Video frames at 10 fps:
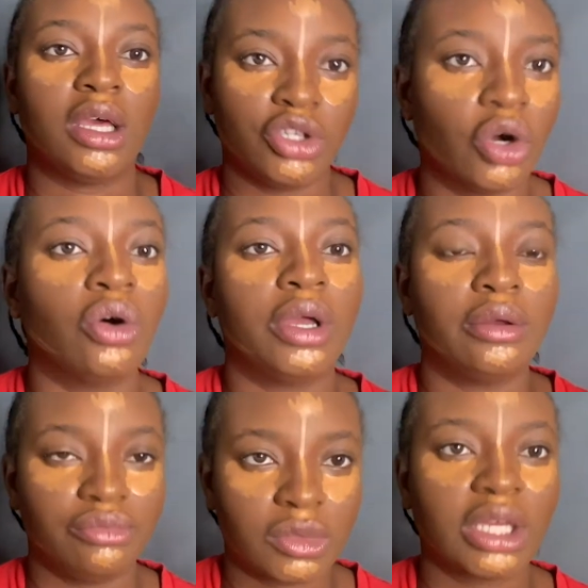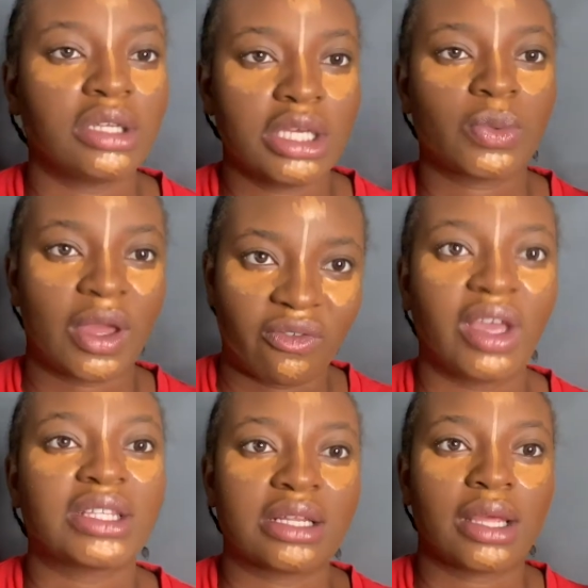Your kidneys were
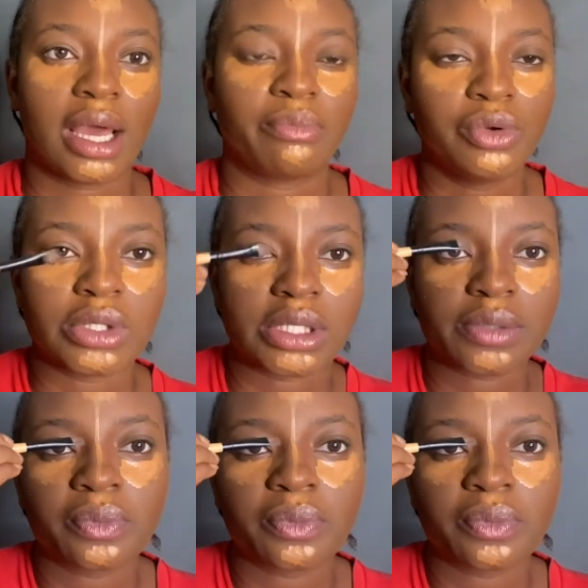infected. They had bruises.